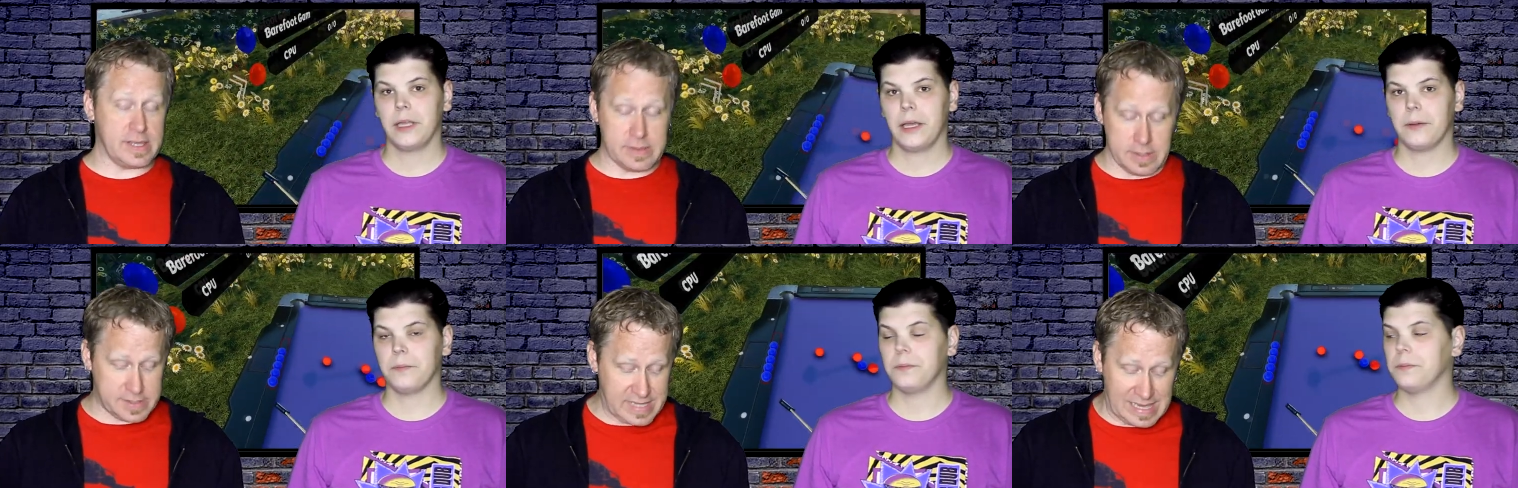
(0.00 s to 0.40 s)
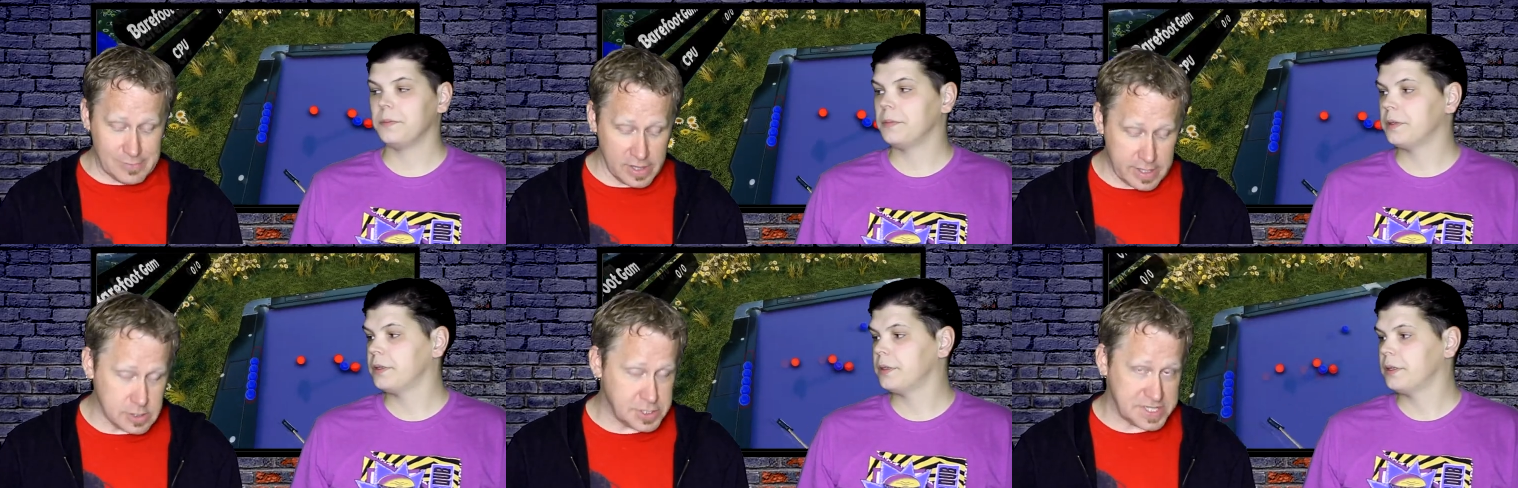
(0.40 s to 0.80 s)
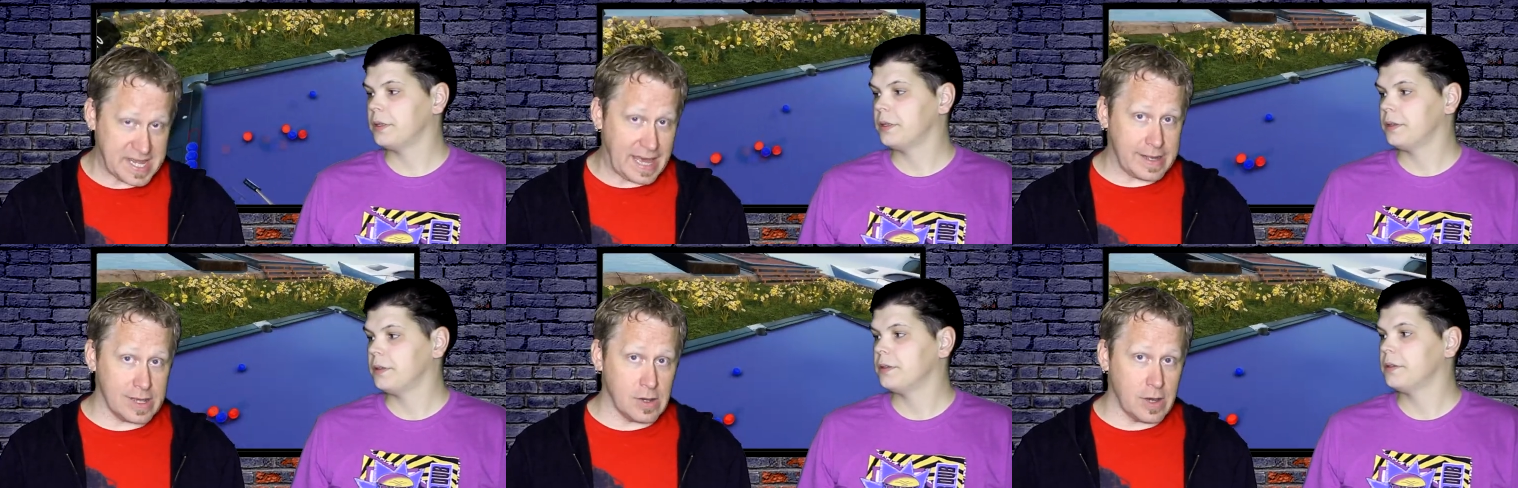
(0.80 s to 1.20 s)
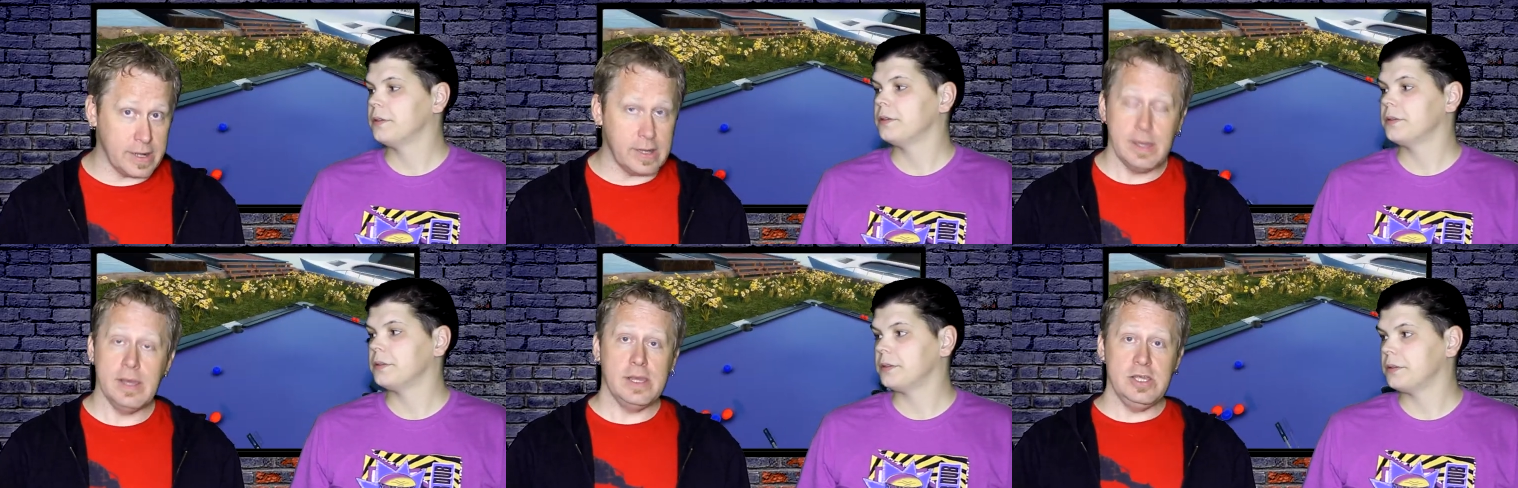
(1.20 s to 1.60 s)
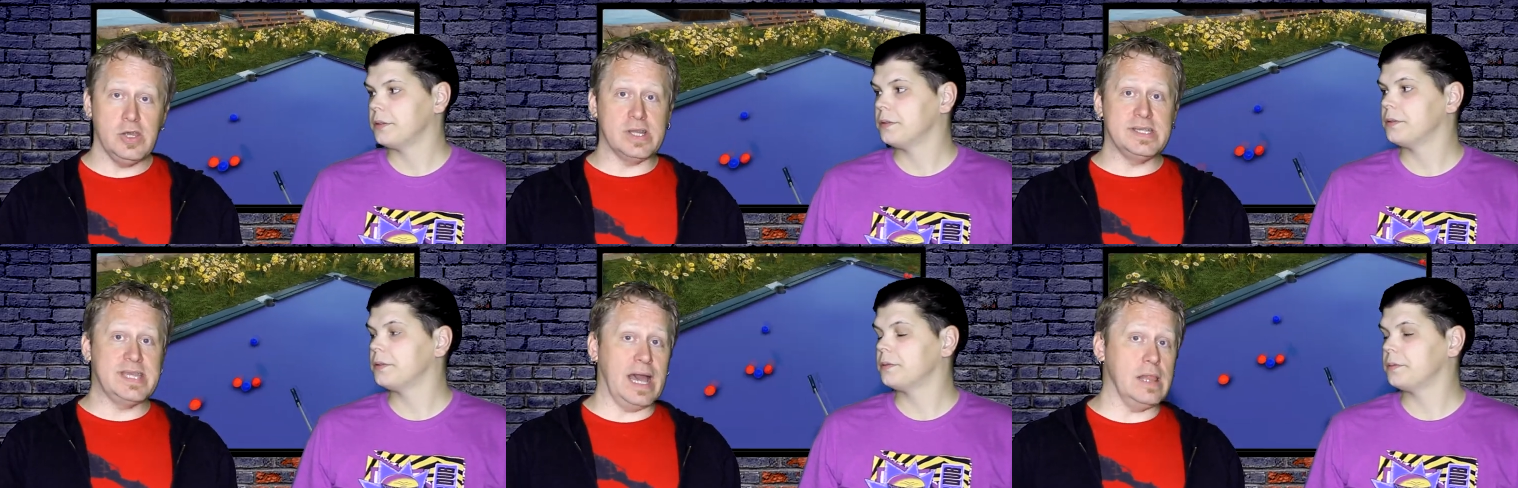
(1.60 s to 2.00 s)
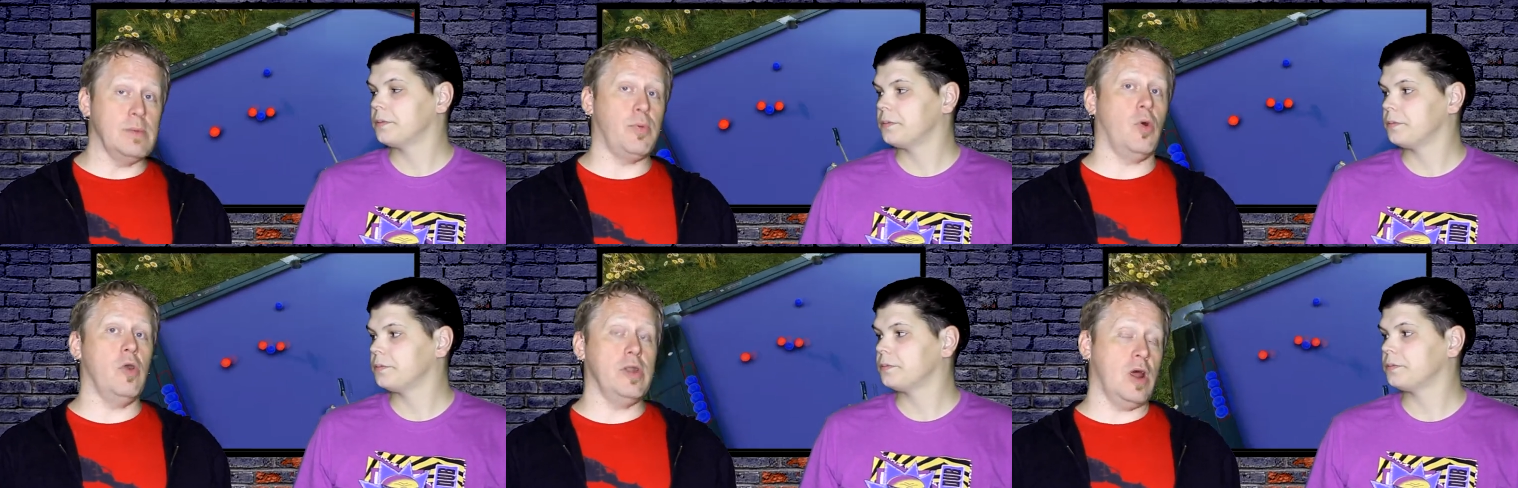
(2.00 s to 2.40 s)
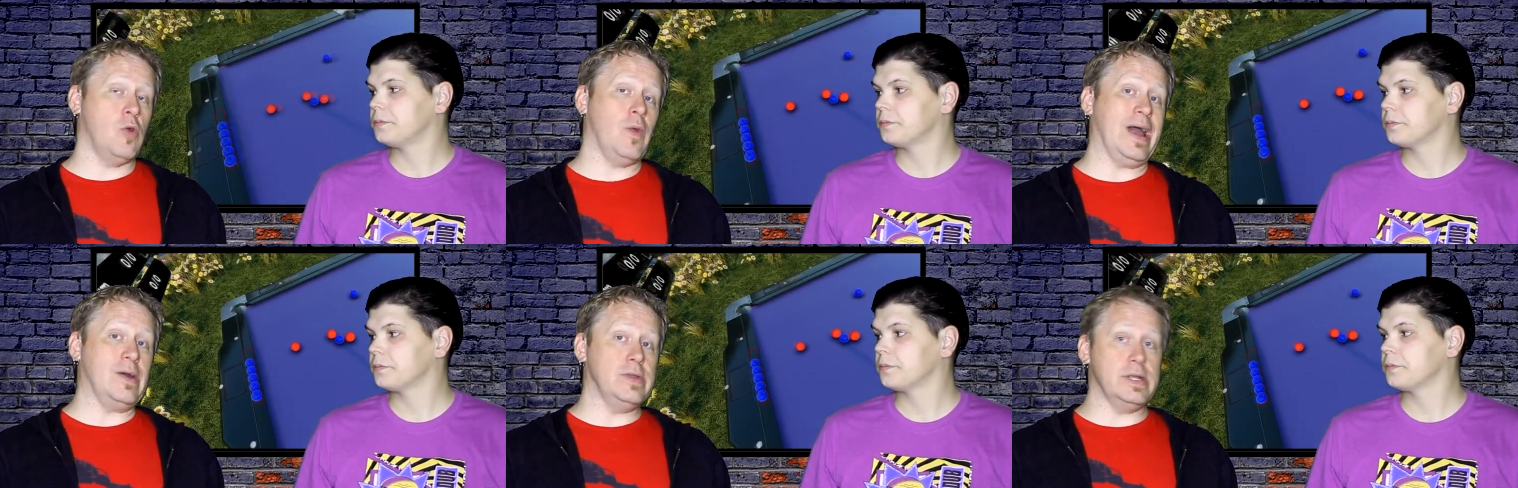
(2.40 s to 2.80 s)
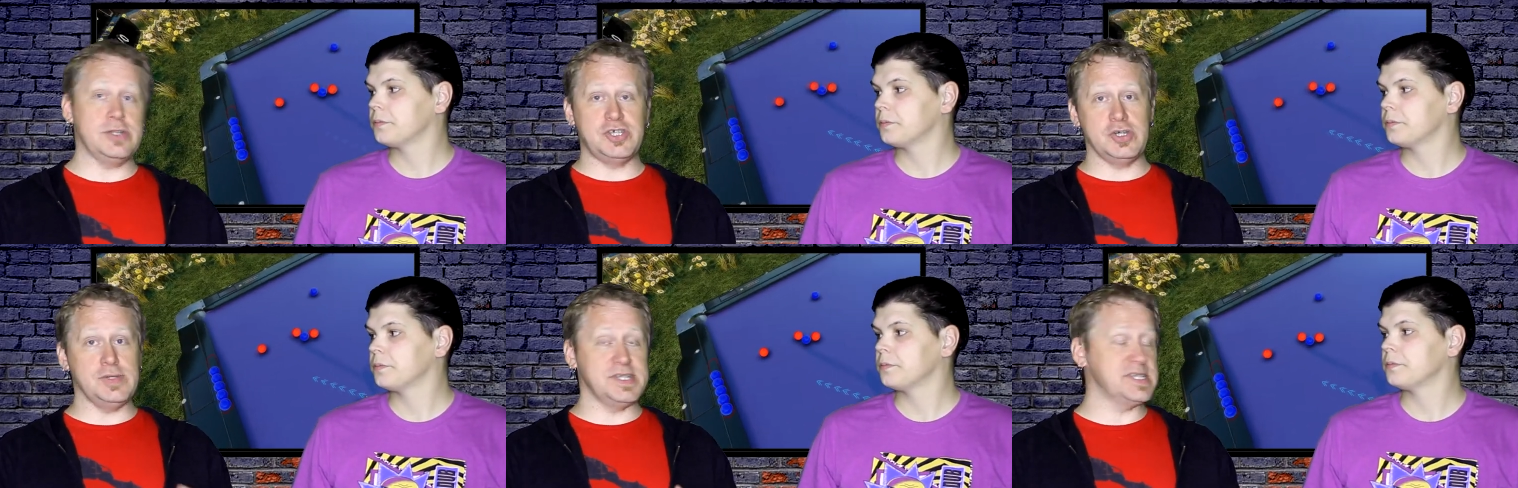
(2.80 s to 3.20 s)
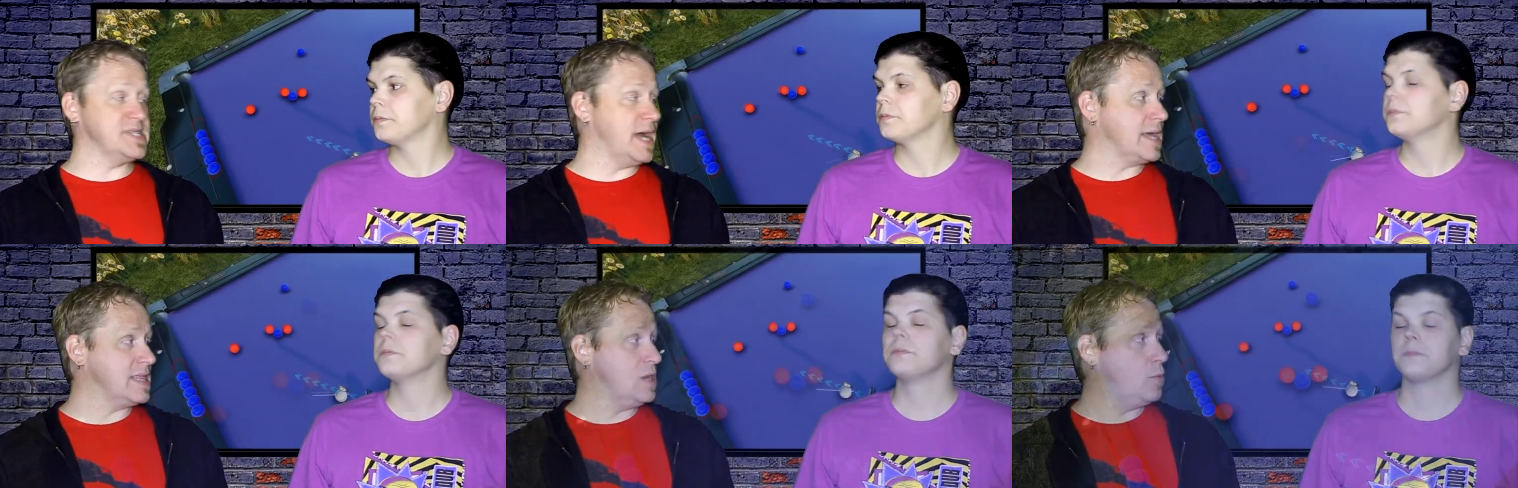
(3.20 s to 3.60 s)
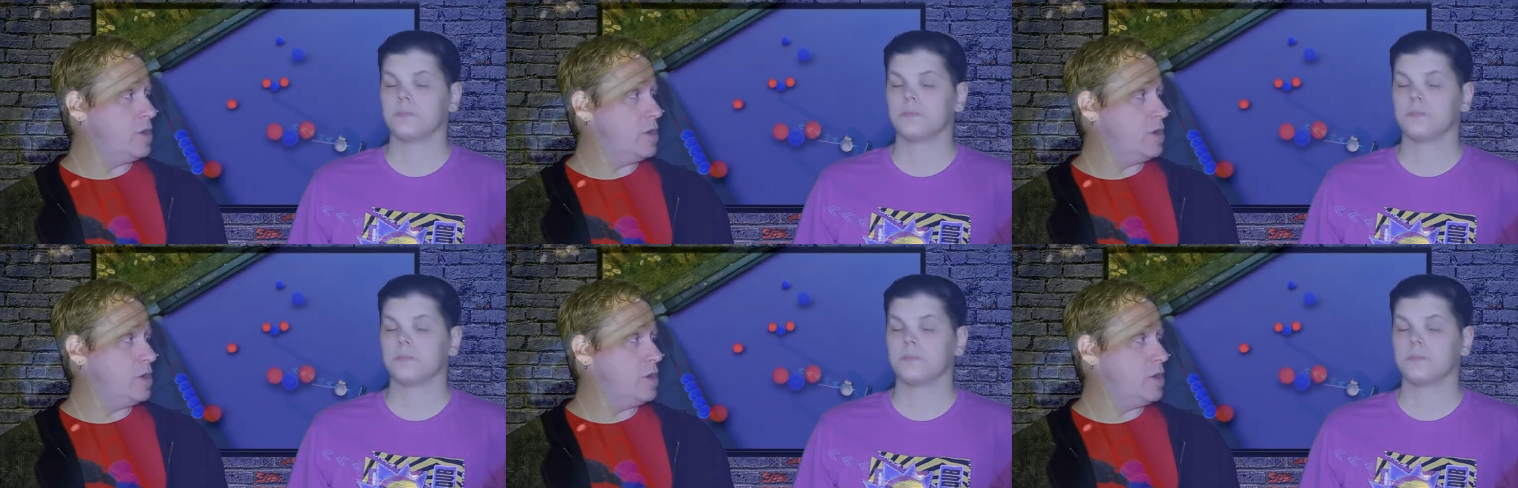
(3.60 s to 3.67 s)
Speaker 1: the table that you're standing on, you can teleport around it, choose exactly